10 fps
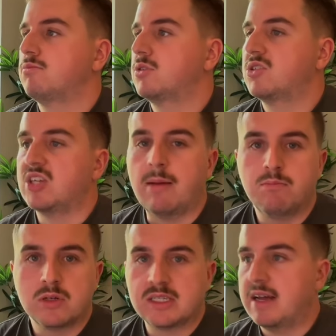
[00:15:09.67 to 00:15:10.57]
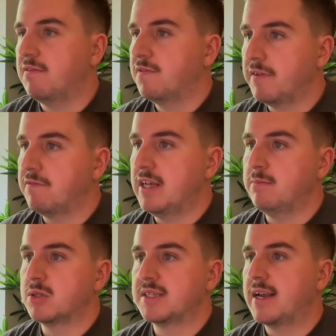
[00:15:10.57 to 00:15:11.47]
10%,
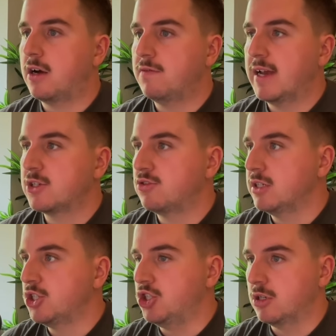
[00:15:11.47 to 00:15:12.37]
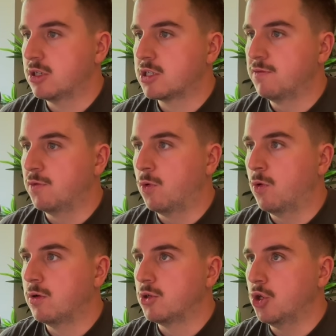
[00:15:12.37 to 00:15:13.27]
15% off extra just
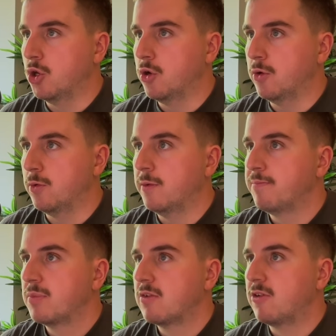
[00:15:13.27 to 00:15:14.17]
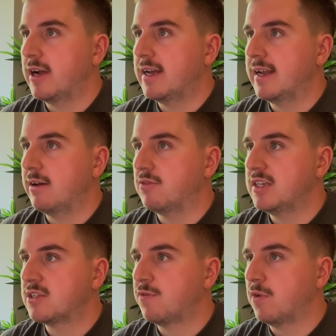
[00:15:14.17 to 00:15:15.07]
for you, right? And now
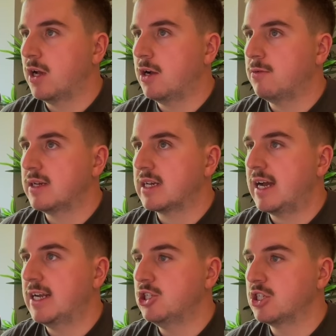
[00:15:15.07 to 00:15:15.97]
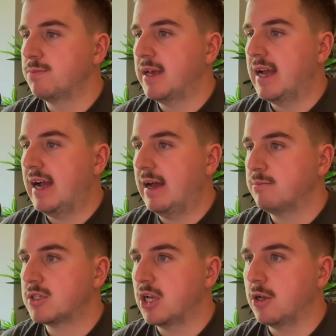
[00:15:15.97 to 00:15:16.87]
this flow can just be
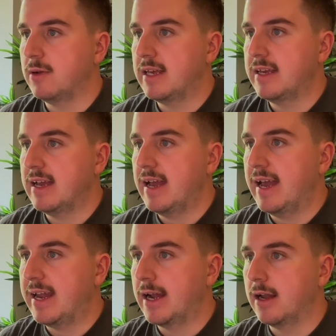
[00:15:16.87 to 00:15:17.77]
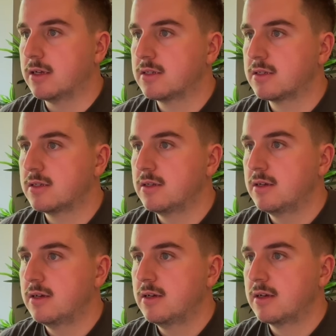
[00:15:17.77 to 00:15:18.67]
absolutely endless.
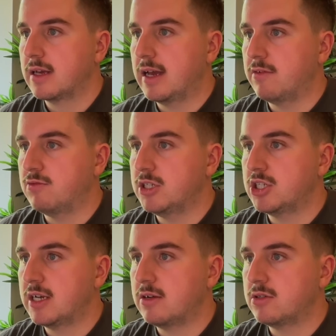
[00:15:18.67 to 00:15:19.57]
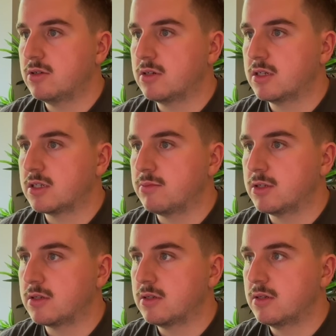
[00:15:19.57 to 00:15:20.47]
Okay, reaching out to your customers,